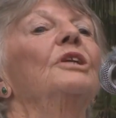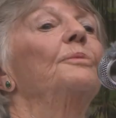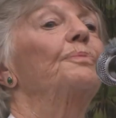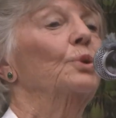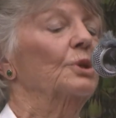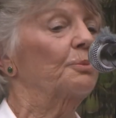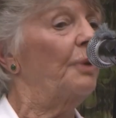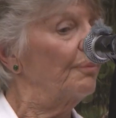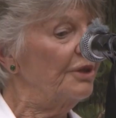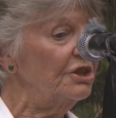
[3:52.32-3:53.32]
when the book was
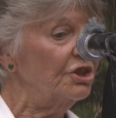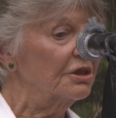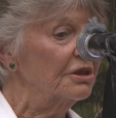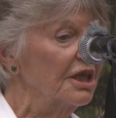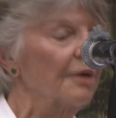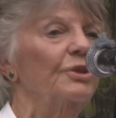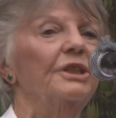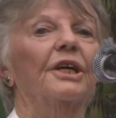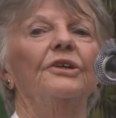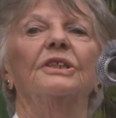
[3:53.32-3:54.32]
published, and
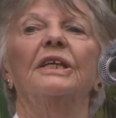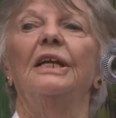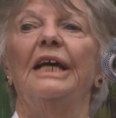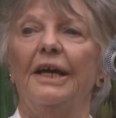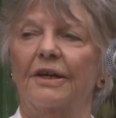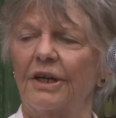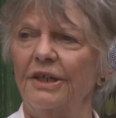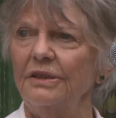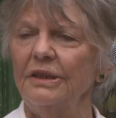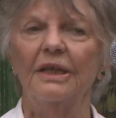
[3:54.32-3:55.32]
we'd go to the
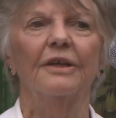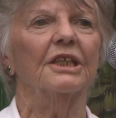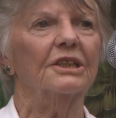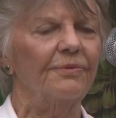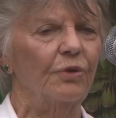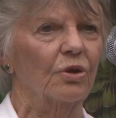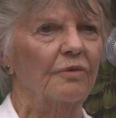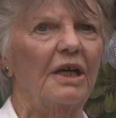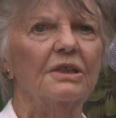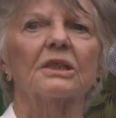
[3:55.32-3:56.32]
Allegro, just the 4
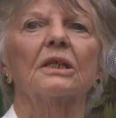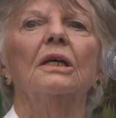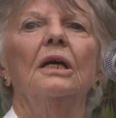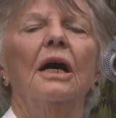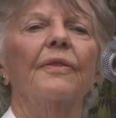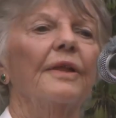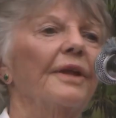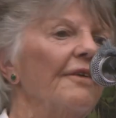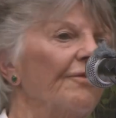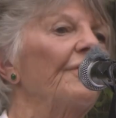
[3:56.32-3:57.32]
of us, and then
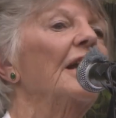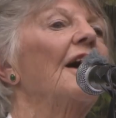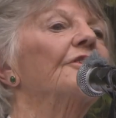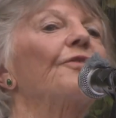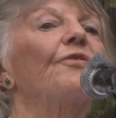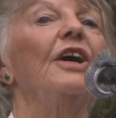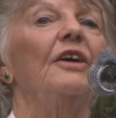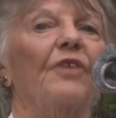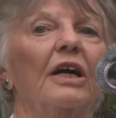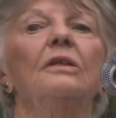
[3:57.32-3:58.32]
that fell out of
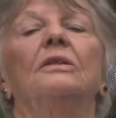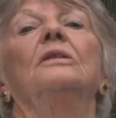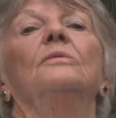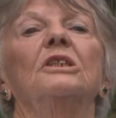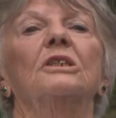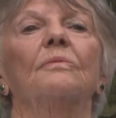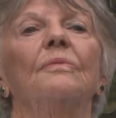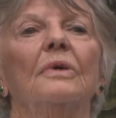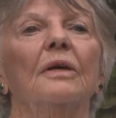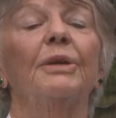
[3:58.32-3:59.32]
favour, which
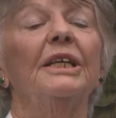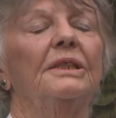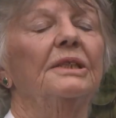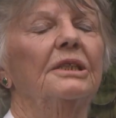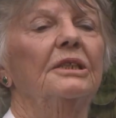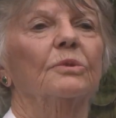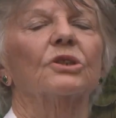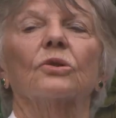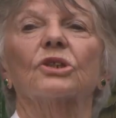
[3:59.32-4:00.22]
places did with